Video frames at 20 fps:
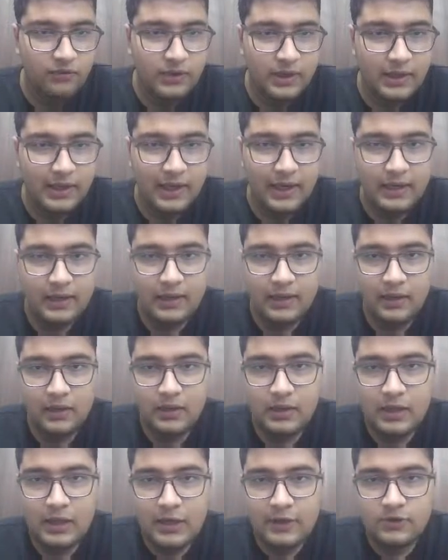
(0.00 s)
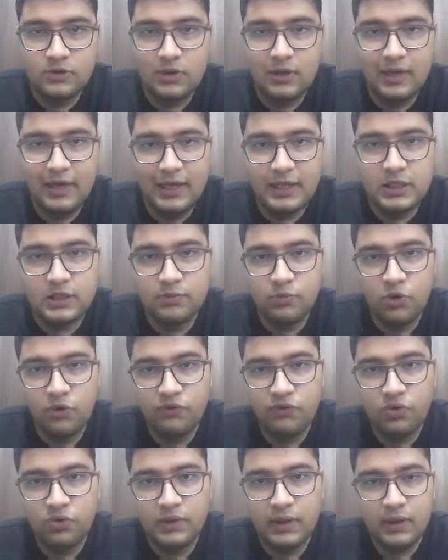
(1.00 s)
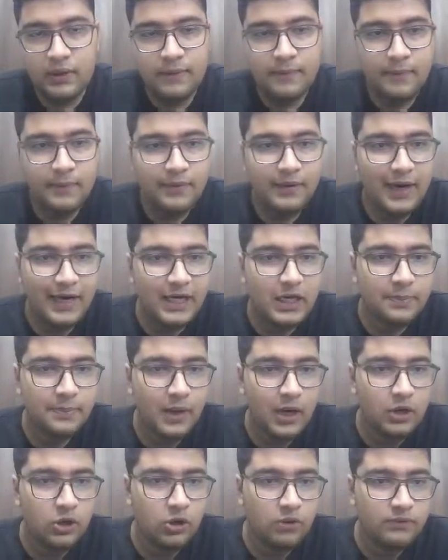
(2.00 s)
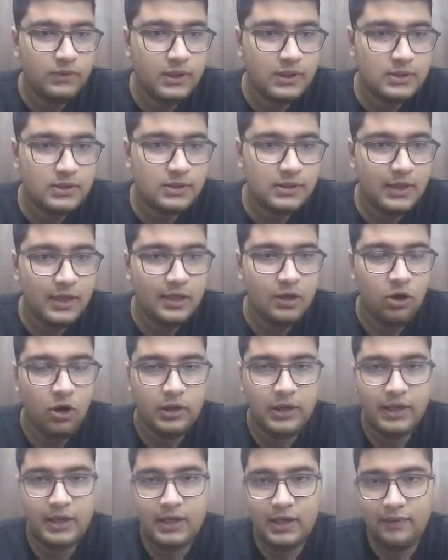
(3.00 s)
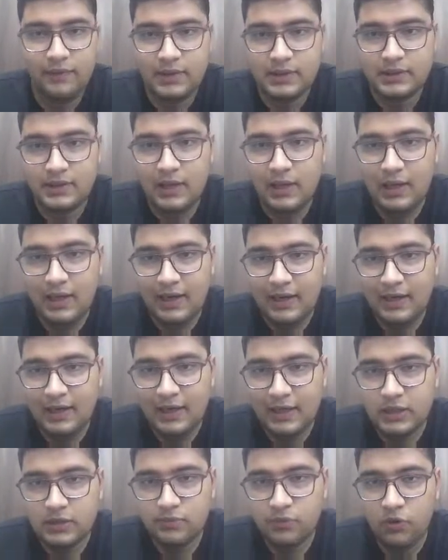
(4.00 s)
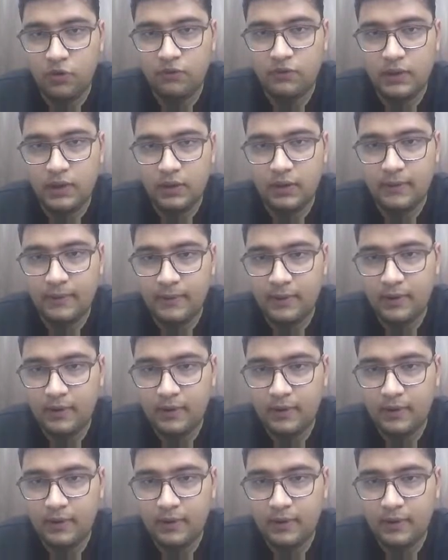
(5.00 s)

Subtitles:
and right here. So let's move to the right part of this in order traversal, and let's move the